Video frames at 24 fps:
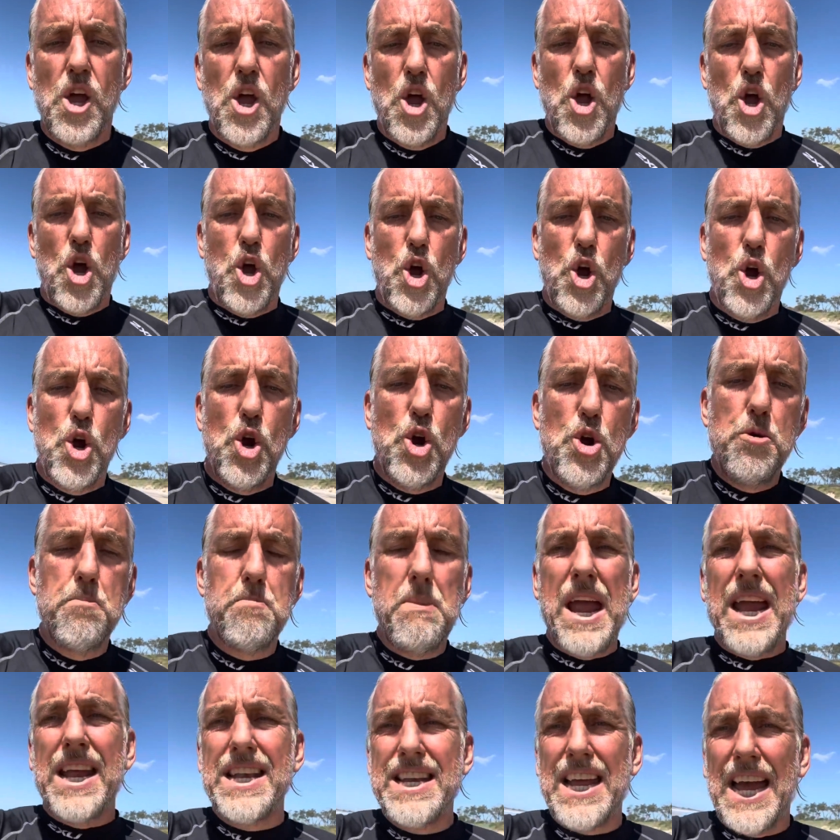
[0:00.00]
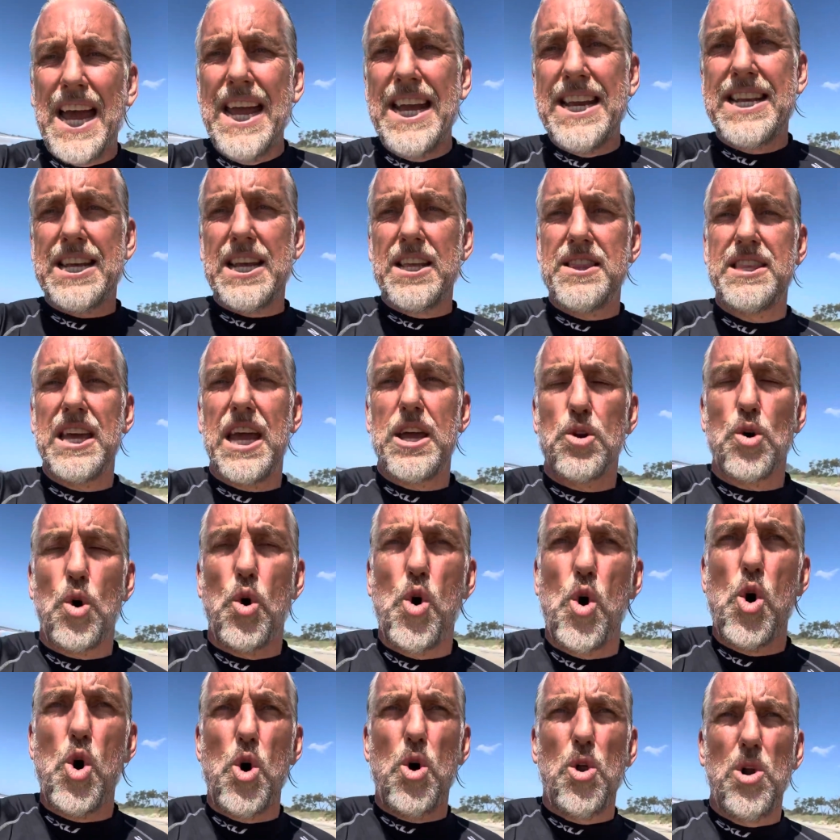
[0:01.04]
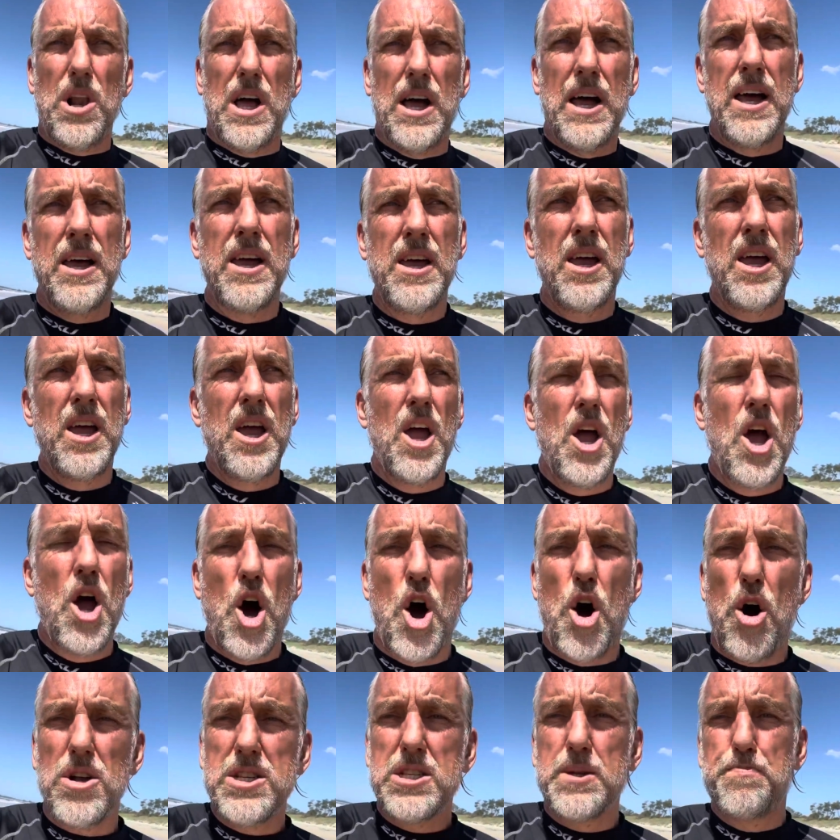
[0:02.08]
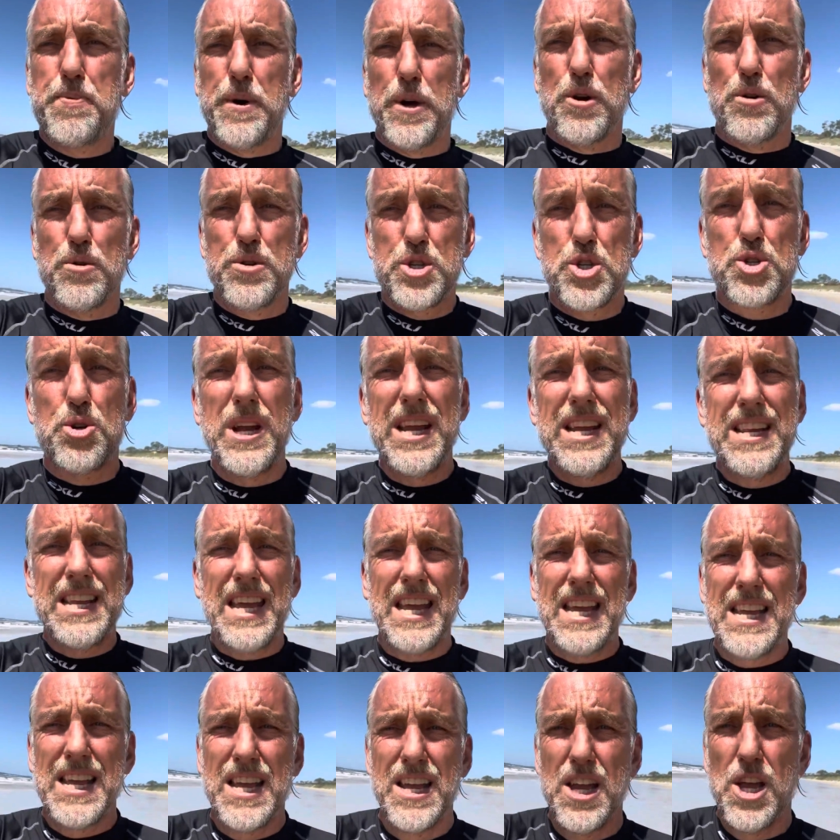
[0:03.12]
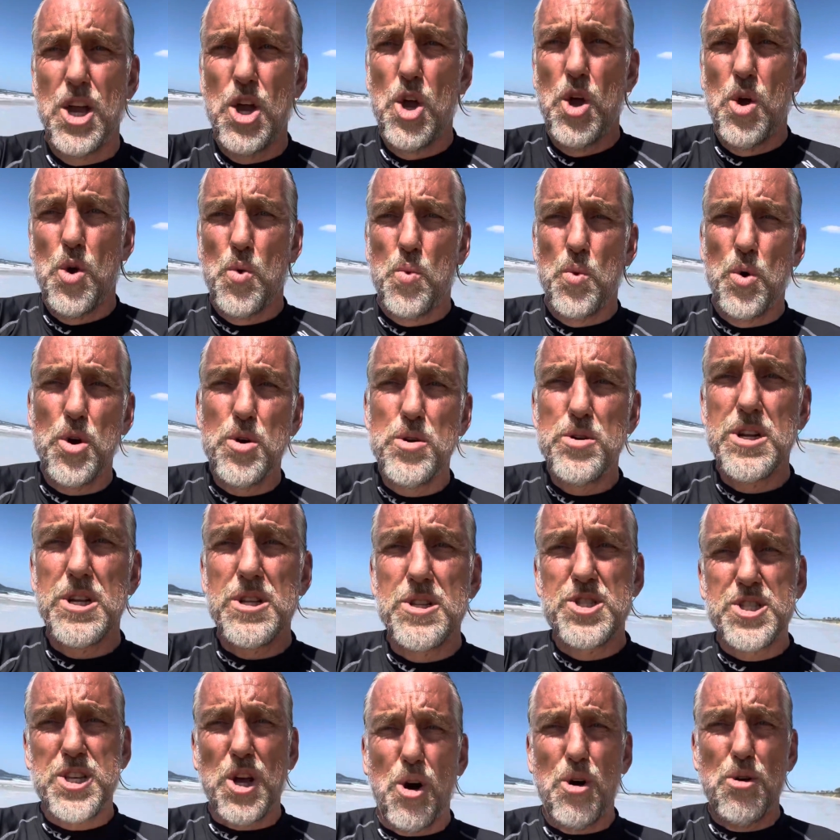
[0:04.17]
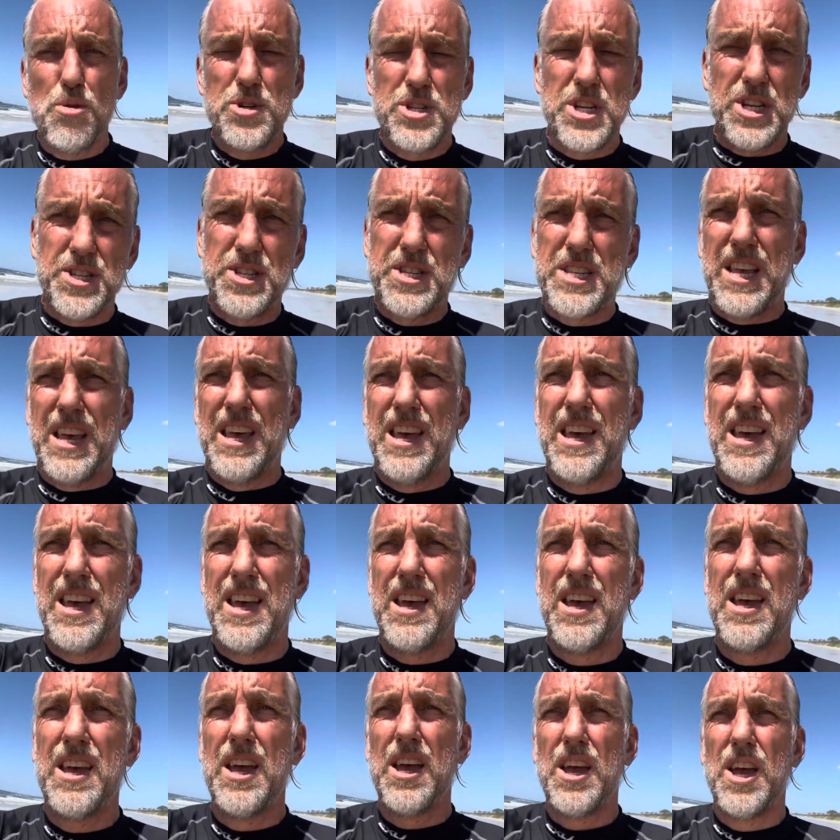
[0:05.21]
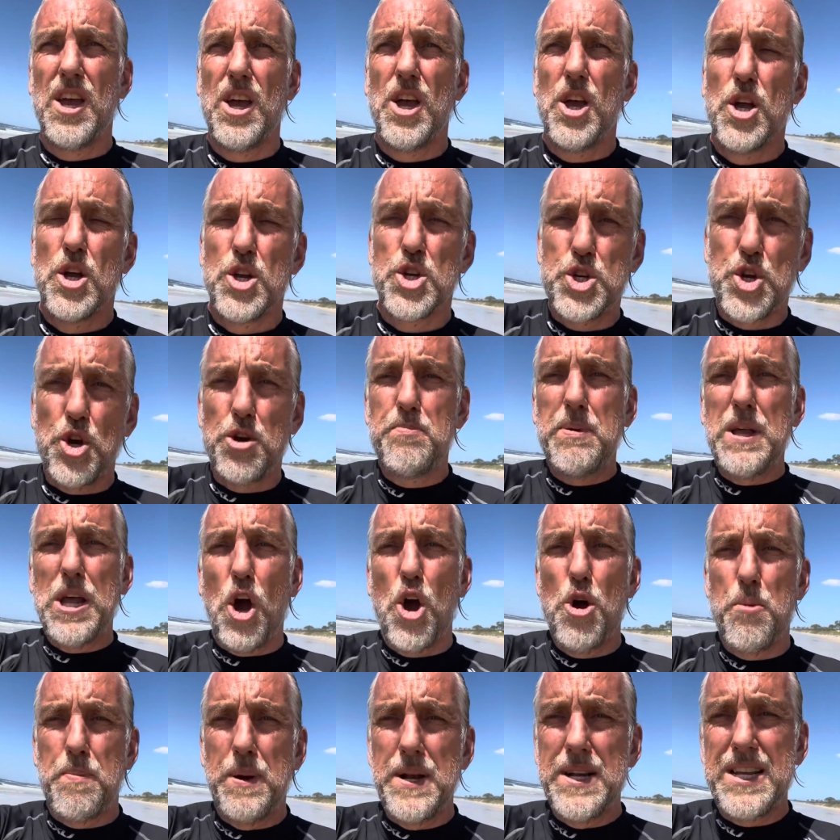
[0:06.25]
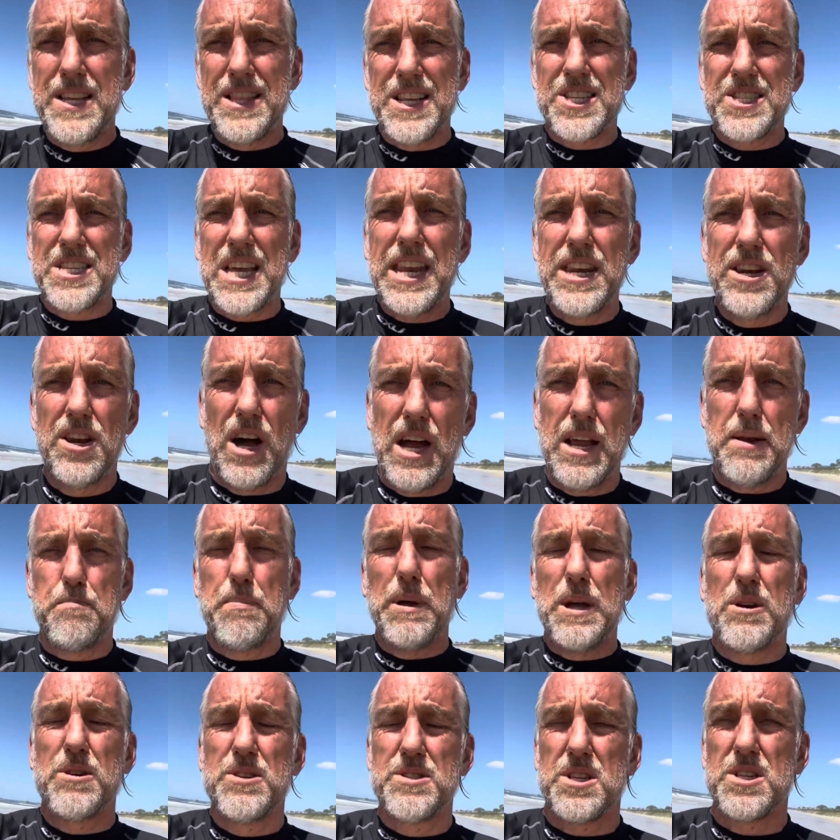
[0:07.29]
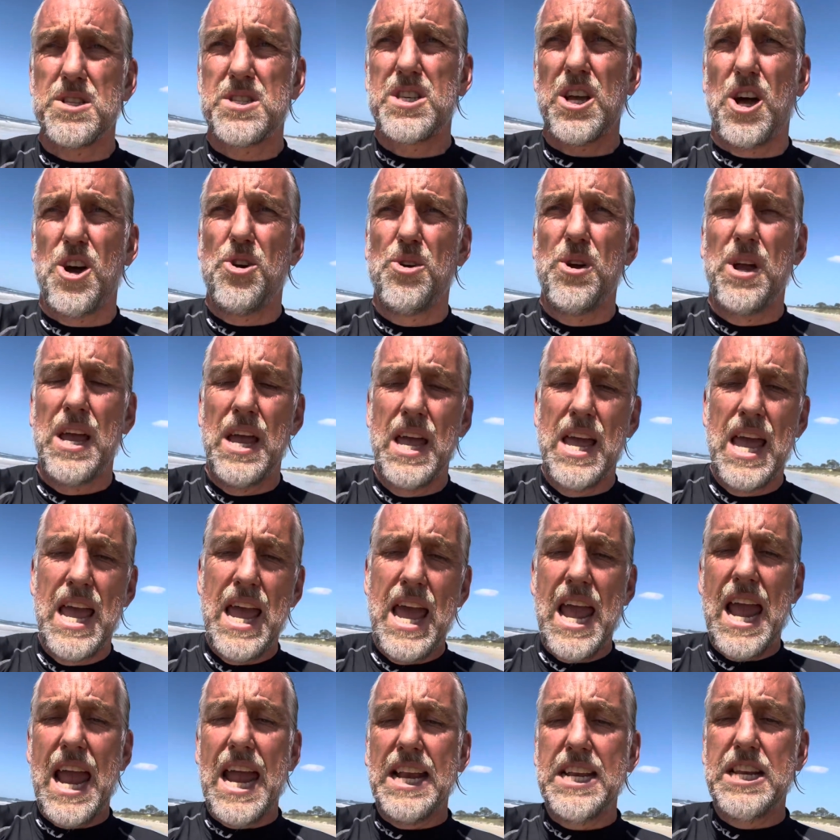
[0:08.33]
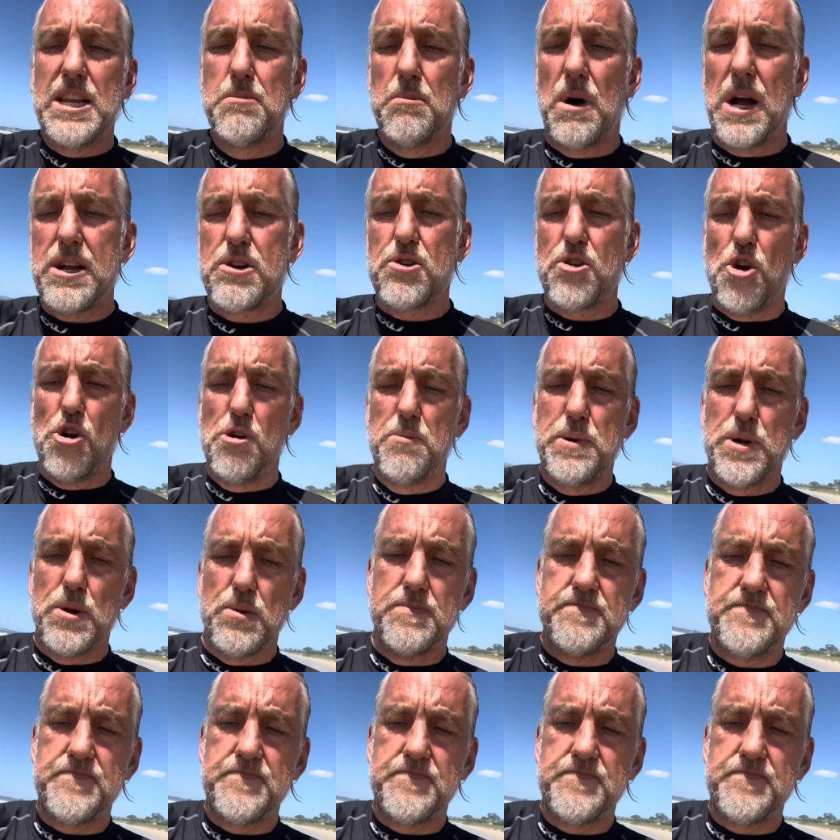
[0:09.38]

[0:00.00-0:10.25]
who mandated that all hospitals treating wounded soldiers should be open to the sunlight because it's so antimicrobial.